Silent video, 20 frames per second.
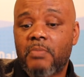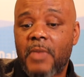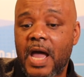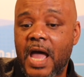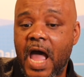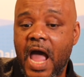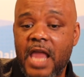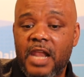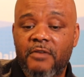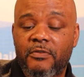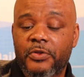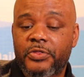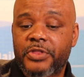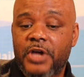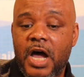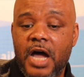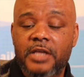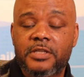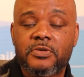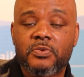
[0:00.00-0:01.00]
my high level
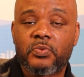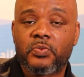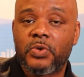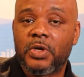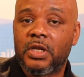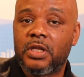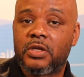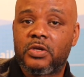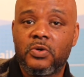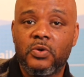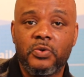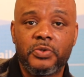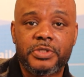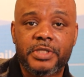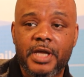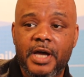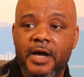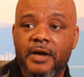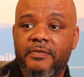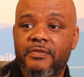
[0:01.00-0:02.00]
thoughts, really cool
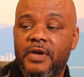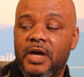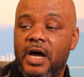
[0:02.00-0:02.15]
stuff.